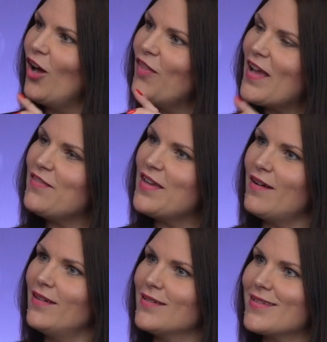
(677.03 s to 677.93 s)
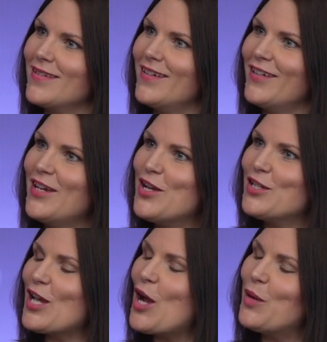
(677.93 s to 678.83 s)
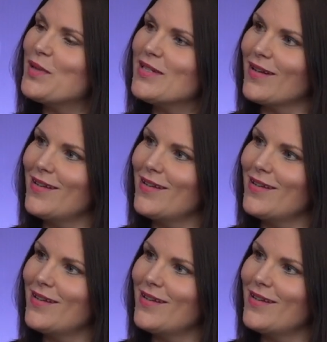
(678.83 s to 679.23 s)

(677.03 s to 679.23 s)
are they the answer to helping to